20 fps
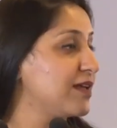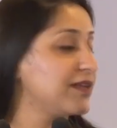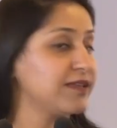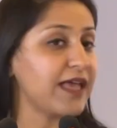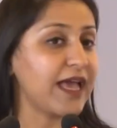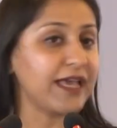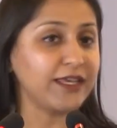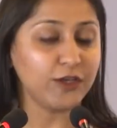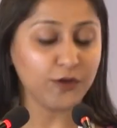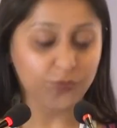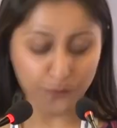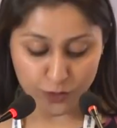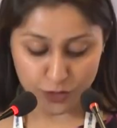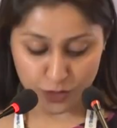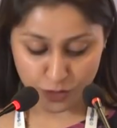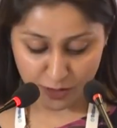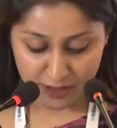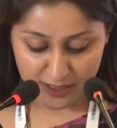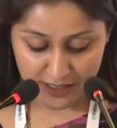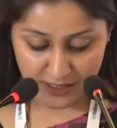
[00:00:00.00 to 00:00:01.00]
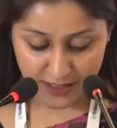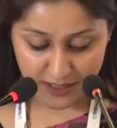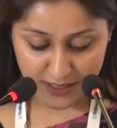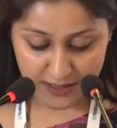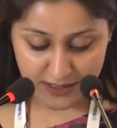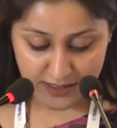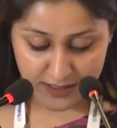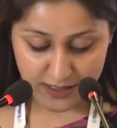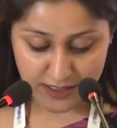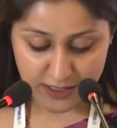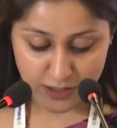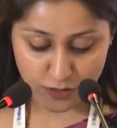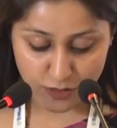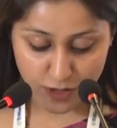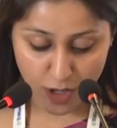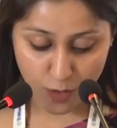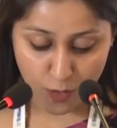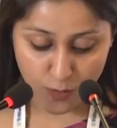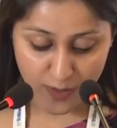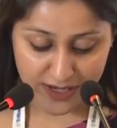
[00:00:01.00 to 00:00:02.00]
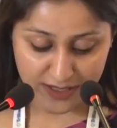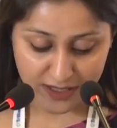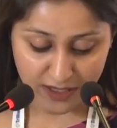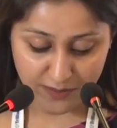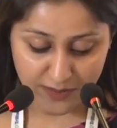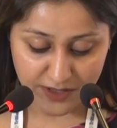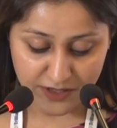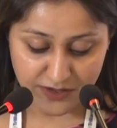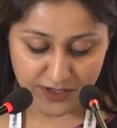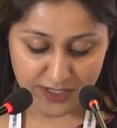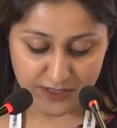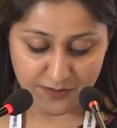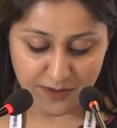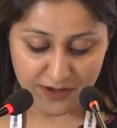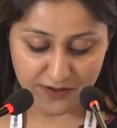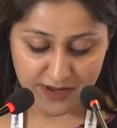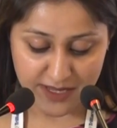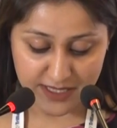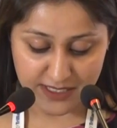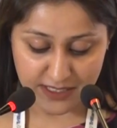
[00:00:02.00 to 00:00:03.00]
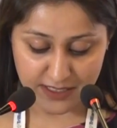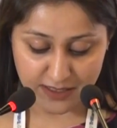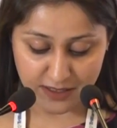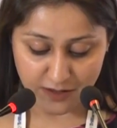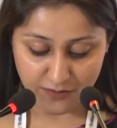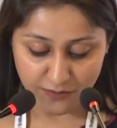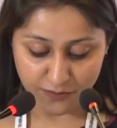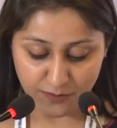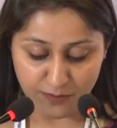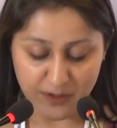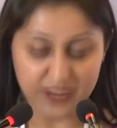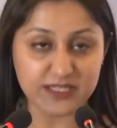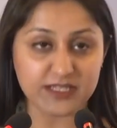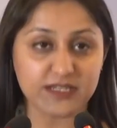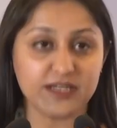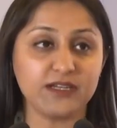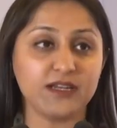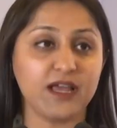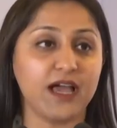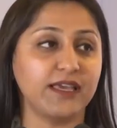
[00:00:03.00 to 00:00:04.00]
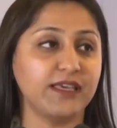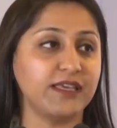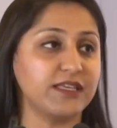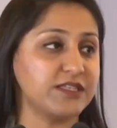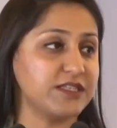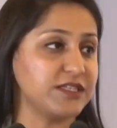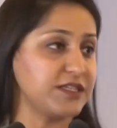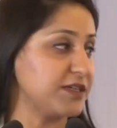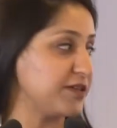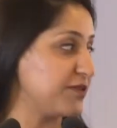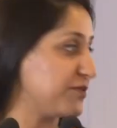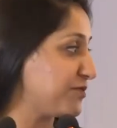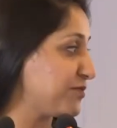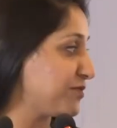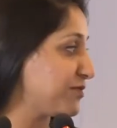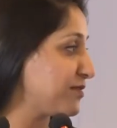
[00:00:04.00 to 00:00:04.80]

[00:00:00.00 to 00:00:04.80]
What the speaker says: Thank you for joining us. So now welcome address by Reji, sir, President ISGF.